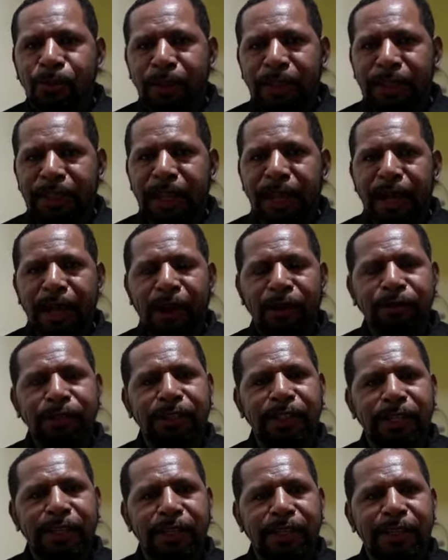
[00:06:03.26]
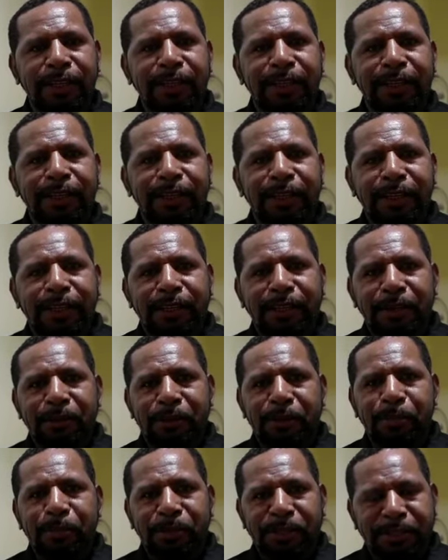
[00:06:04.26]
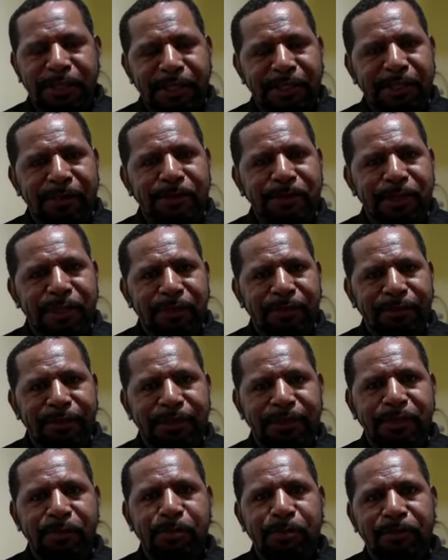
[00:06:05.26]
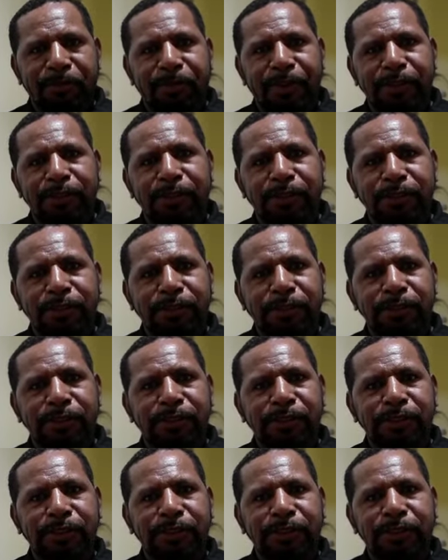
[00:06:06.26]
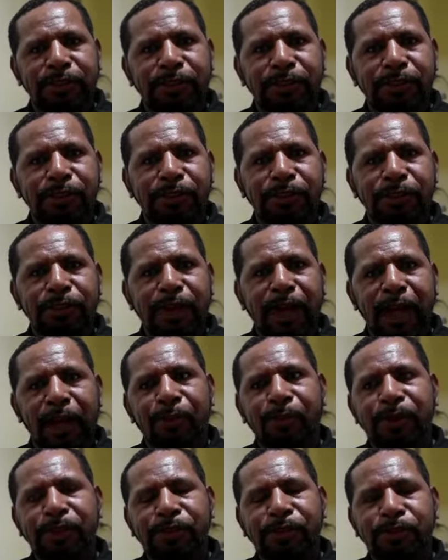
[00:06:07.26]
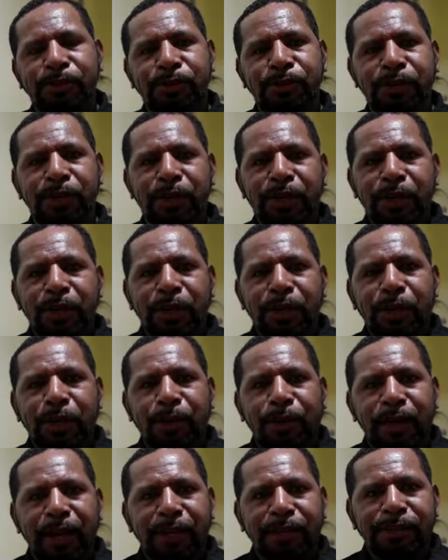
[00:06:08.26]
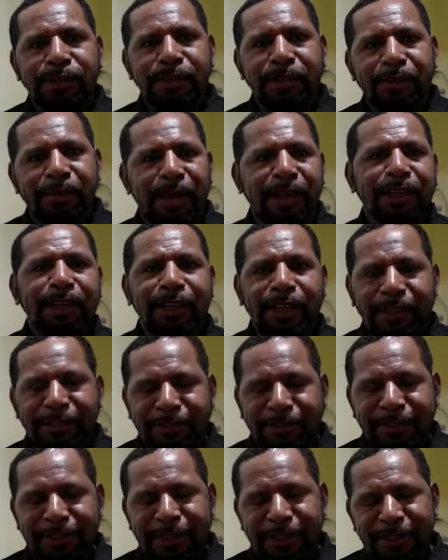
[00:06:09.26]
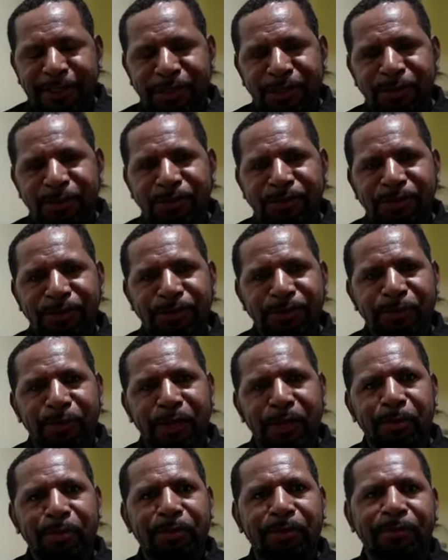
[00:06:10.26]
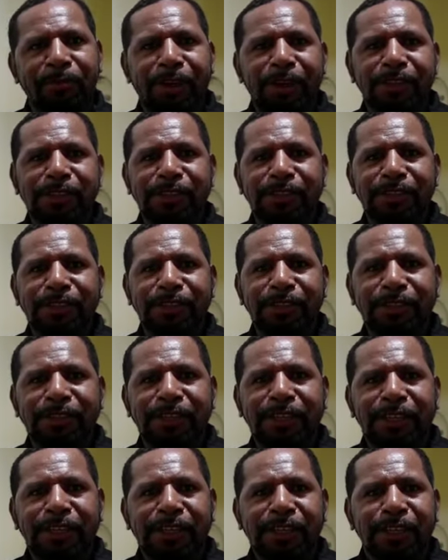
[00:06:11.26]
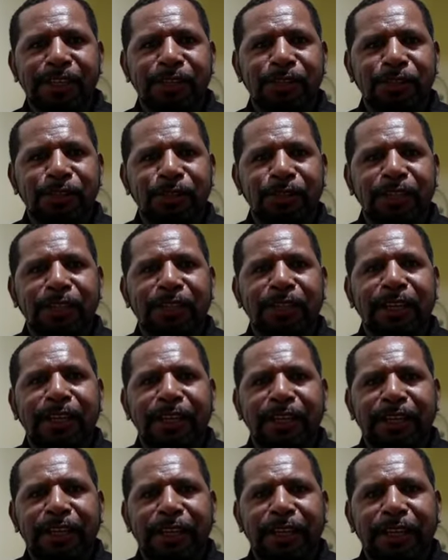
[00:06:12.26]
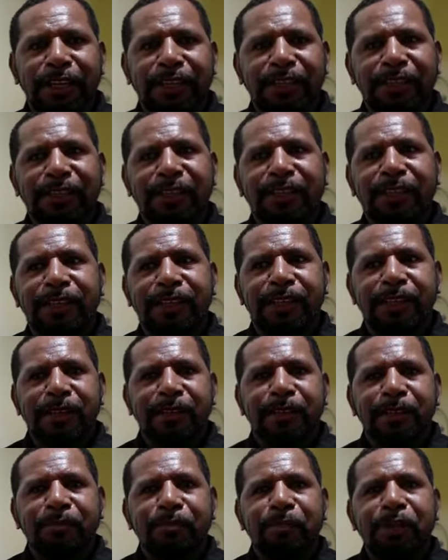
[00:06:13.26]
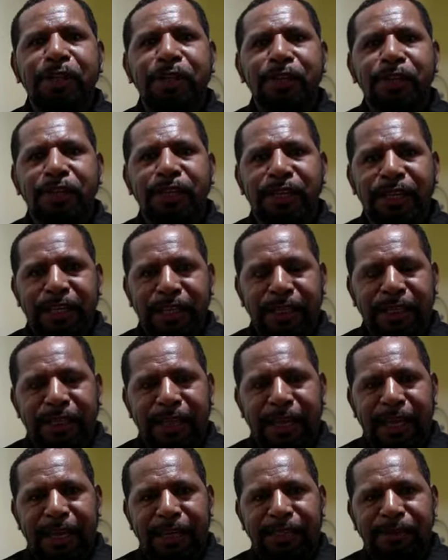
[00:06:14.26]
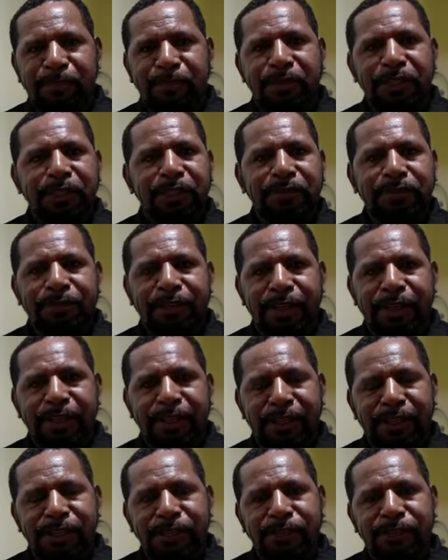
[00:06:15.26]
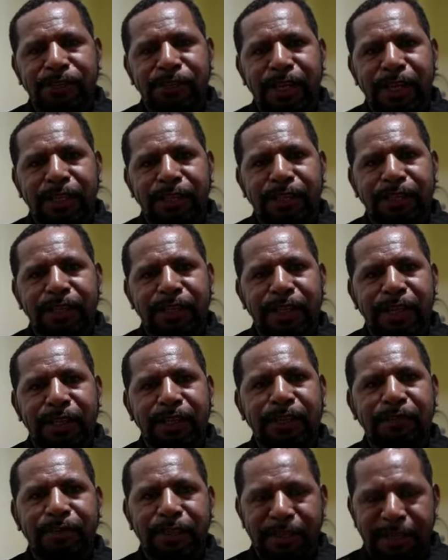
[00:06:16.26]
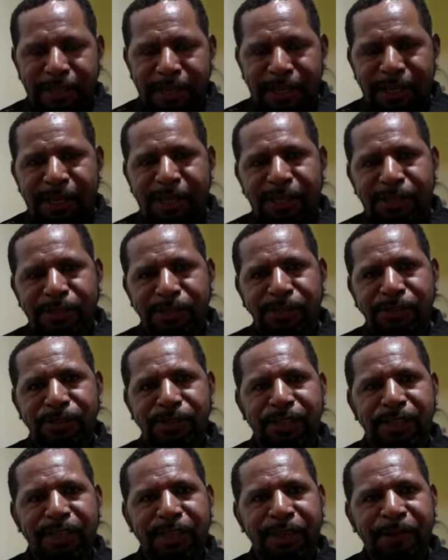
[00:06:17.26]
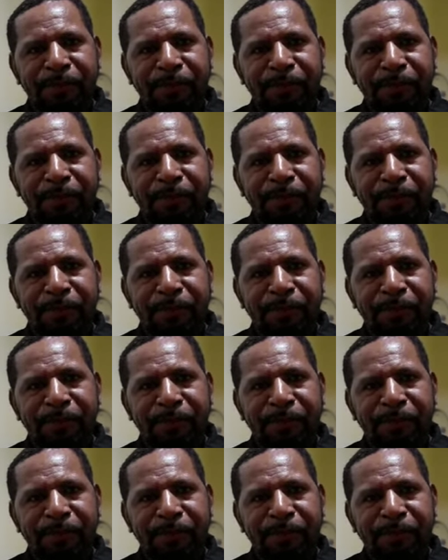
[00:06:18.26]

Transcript: when they're out there, they will present themselves as a professionals. So I want to create some uncultivated youths to be a professional so that they can be unique and be different in the society and even in the industry.